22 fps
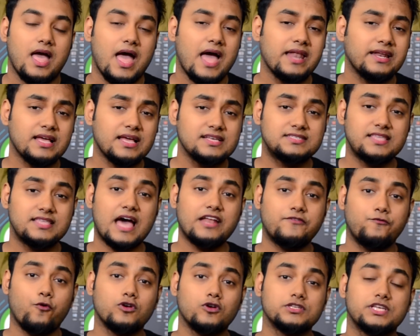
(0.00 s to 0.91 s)
And guys,
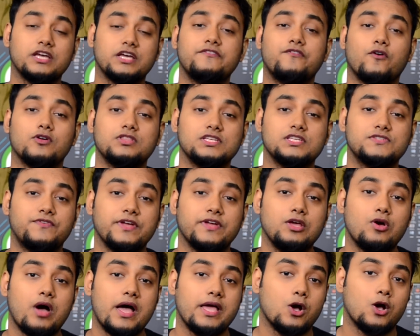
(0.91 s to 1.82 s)
that was it for this
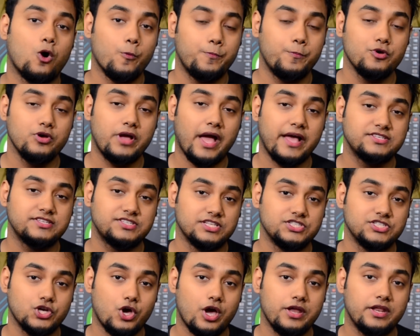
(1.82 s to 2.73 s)
video. I hope you guys
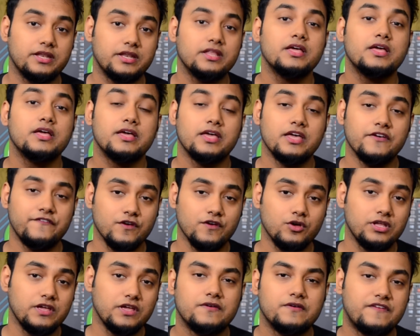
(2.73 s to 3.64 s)
enjoyed it. If
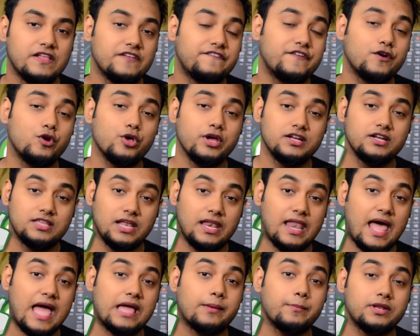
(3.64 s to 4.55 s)
you did, feel free to hit the
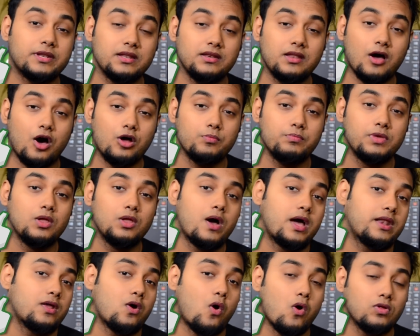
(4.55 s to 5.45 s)
like button down below
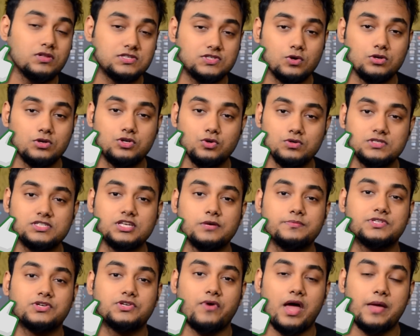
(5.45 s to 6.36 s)
and also do
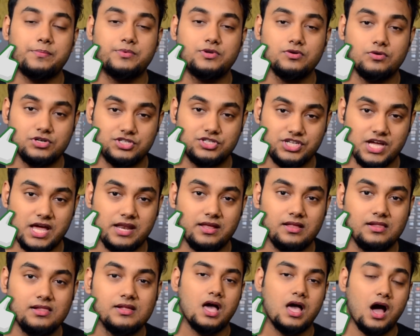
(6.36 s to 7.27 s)
subscribe to our
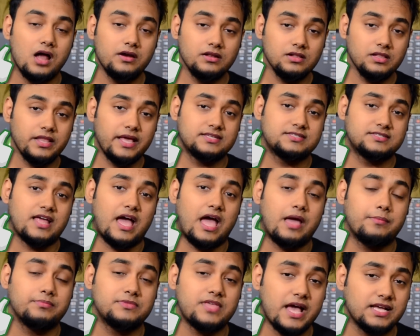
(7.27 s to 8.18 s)
channel. Until next
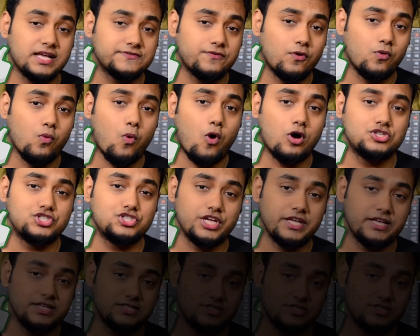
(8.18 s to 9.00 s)
time, thanks for watching.